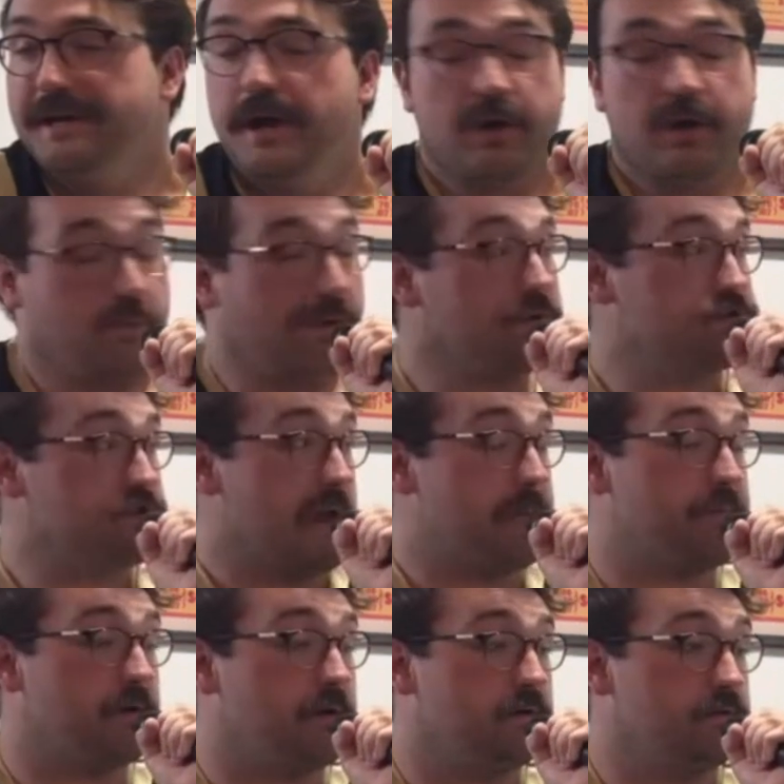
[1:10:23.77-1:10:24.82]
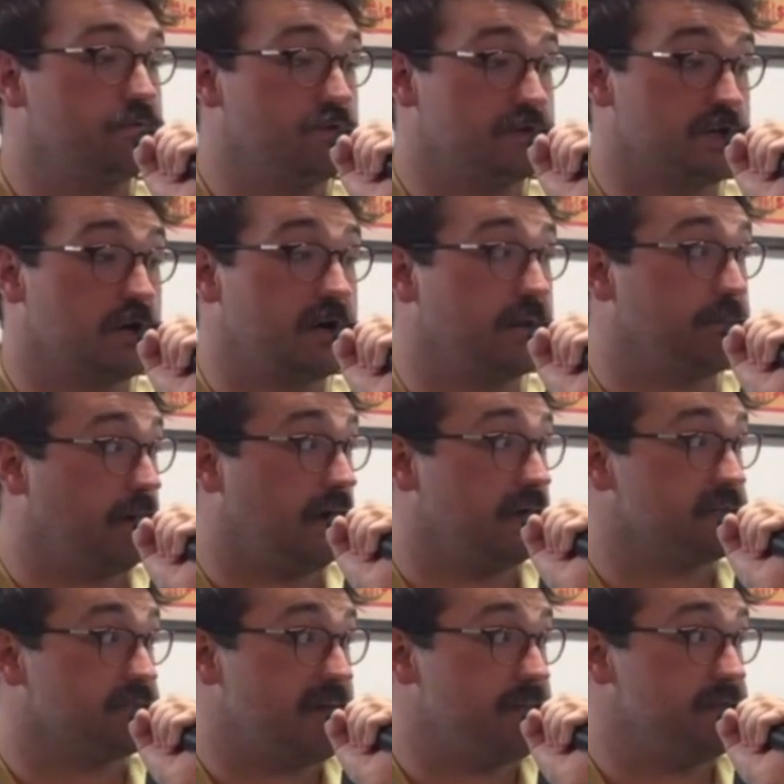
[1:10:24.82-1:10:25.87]
Will Sheppard returning
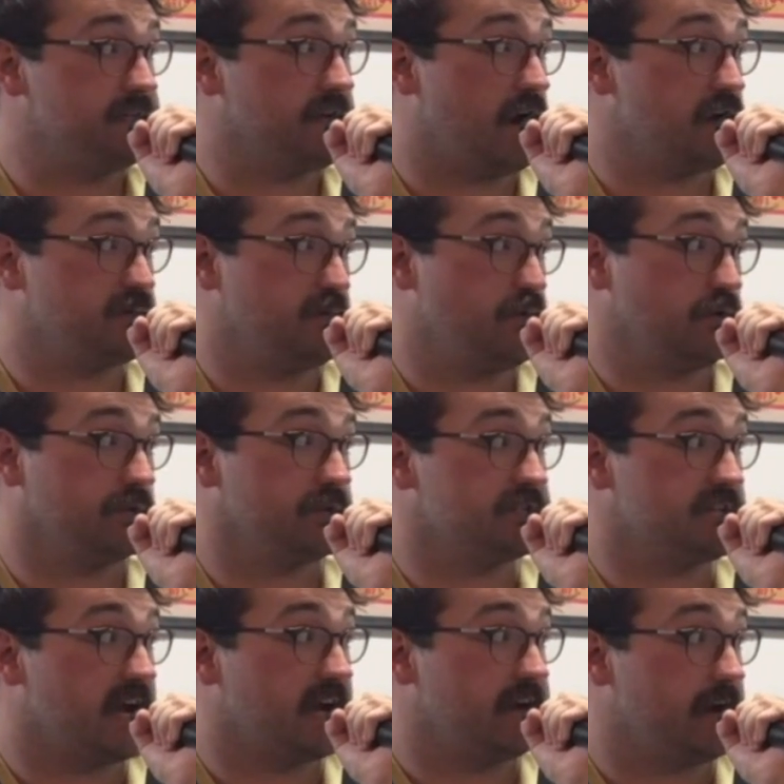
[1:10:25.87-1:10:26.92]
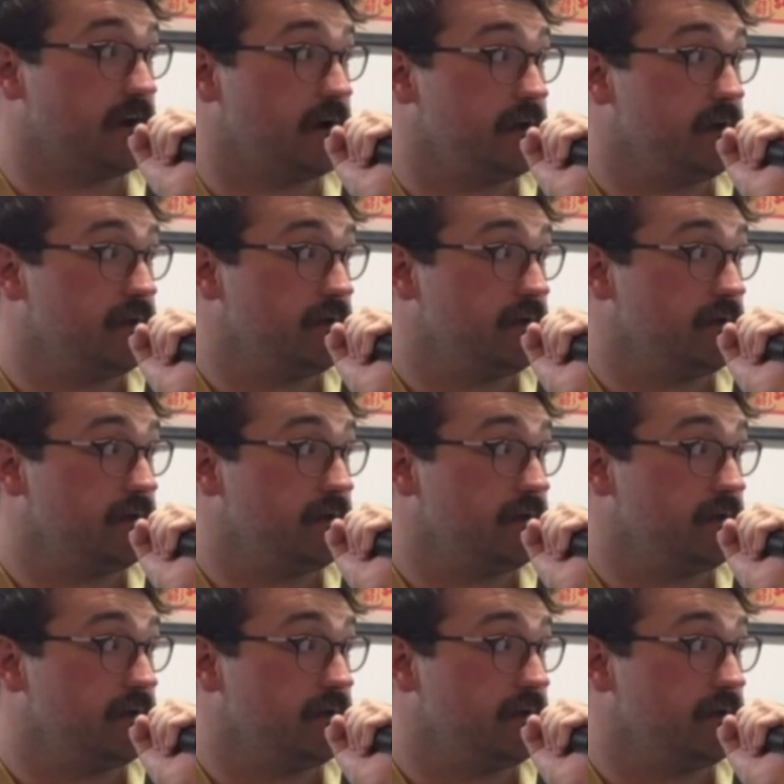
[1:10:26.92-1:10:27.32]
punts maybe scares me more than the secondary.